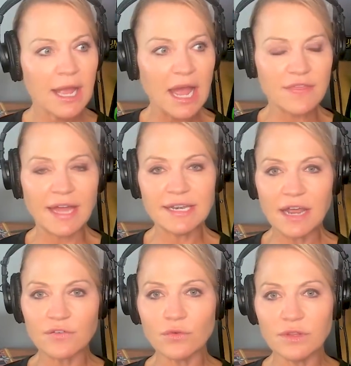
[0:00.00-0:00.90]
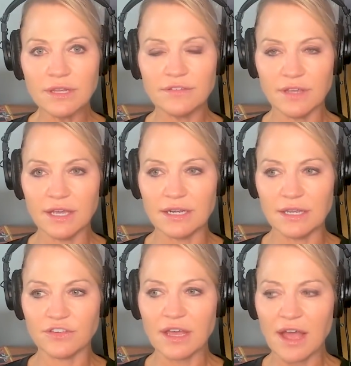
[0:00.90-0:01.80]
And that never really did.
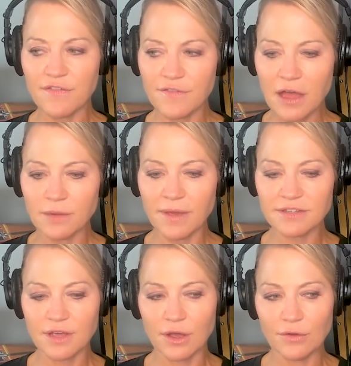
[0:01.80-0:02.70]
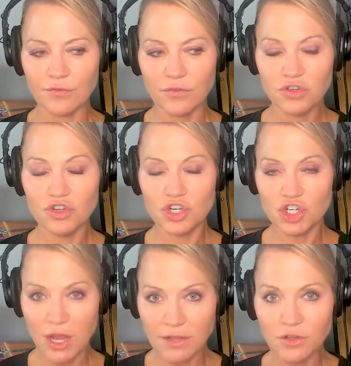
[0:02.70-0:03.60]
It's like I found myself
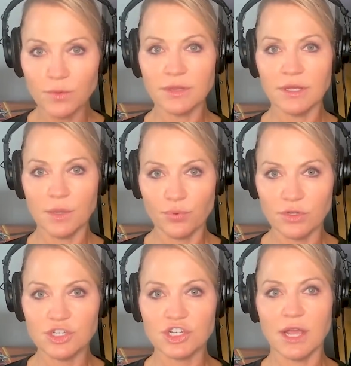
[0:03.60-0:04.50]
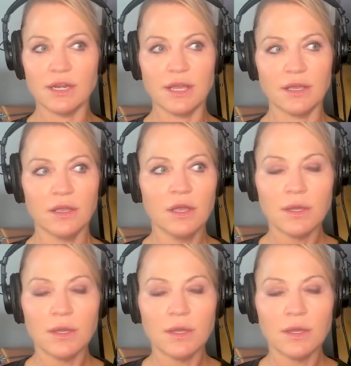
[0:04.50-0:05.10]
genuinely appreciating